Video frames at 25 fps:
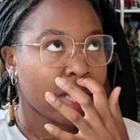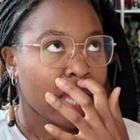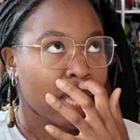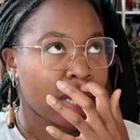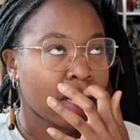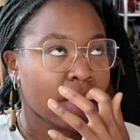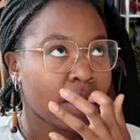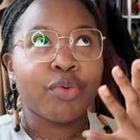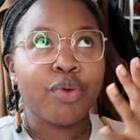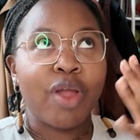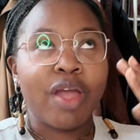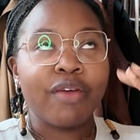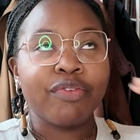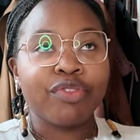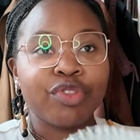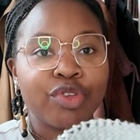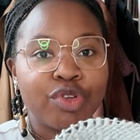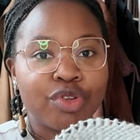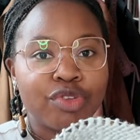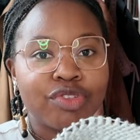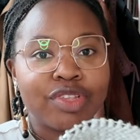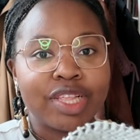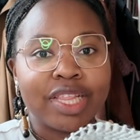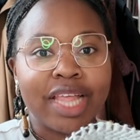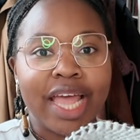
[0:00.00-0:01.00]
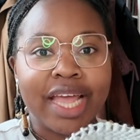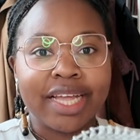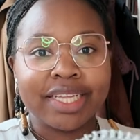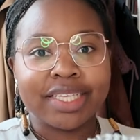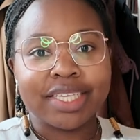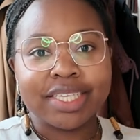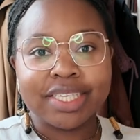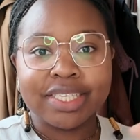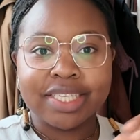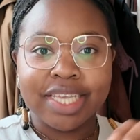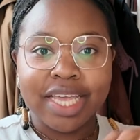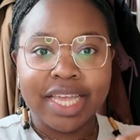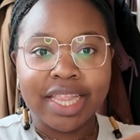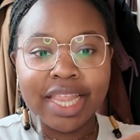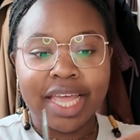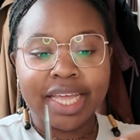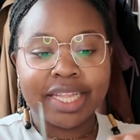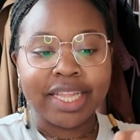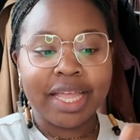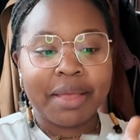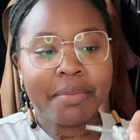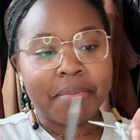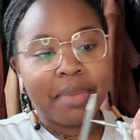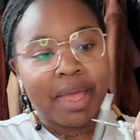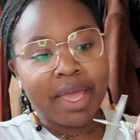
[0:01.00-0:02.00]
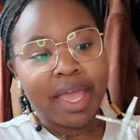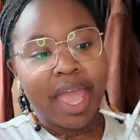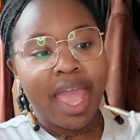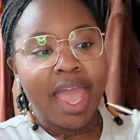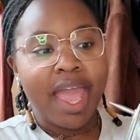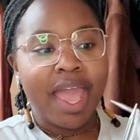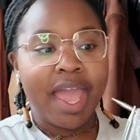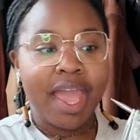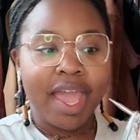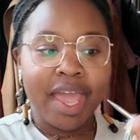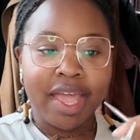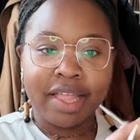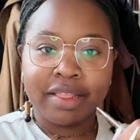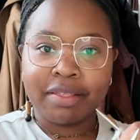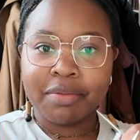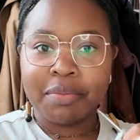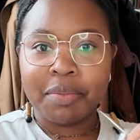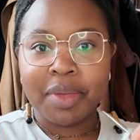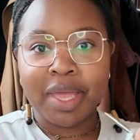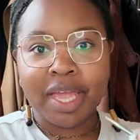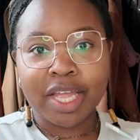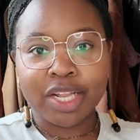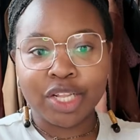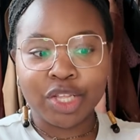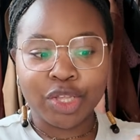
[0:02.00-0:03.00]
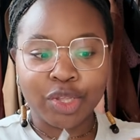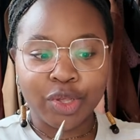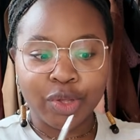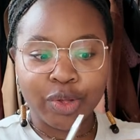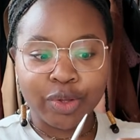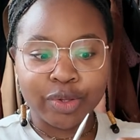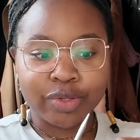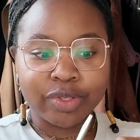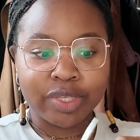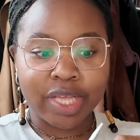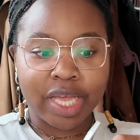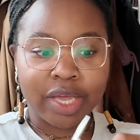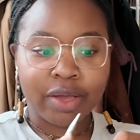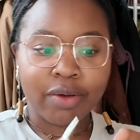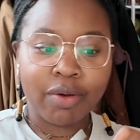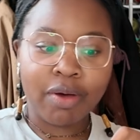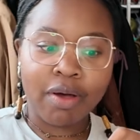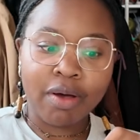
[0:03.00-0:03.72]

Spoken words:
that crafters like to say like they make handmade clothes, like,